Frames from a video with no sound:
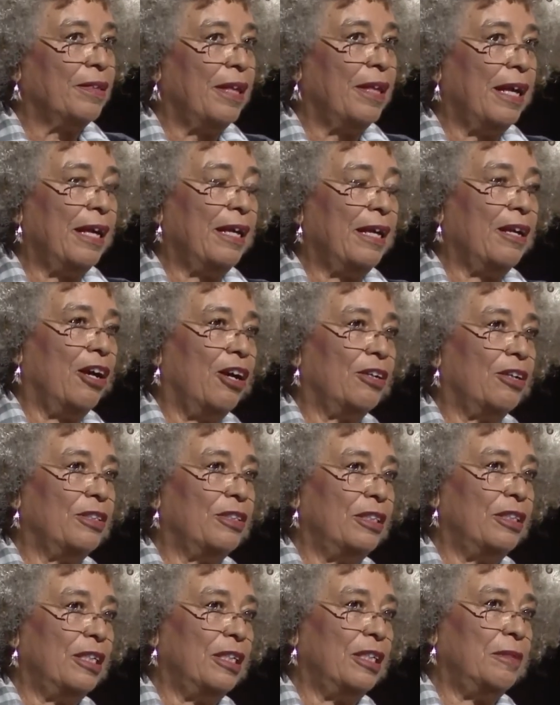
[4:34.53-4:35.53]
they
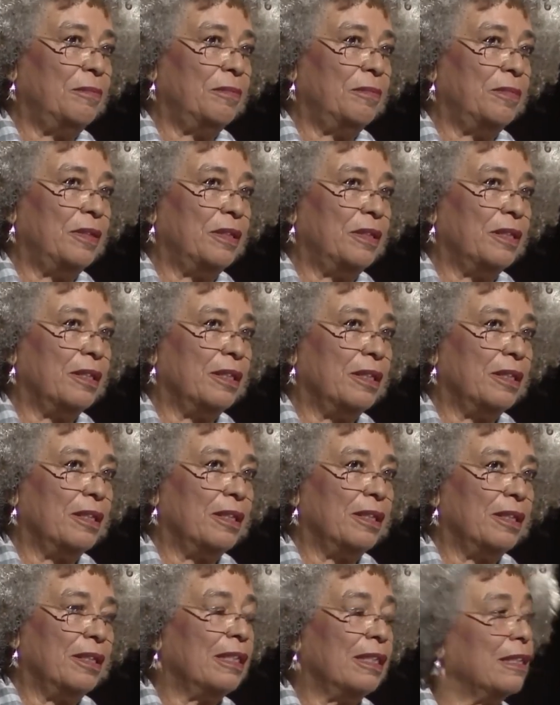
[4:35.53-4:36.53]
are deemed
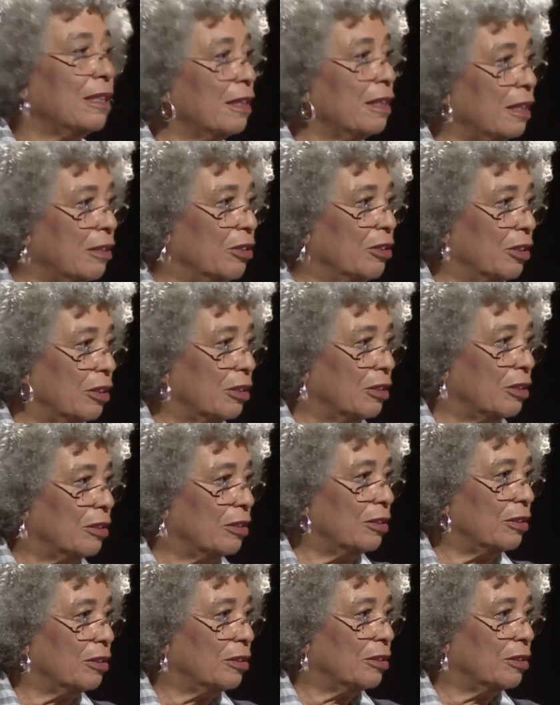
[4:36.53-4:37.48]
illegal.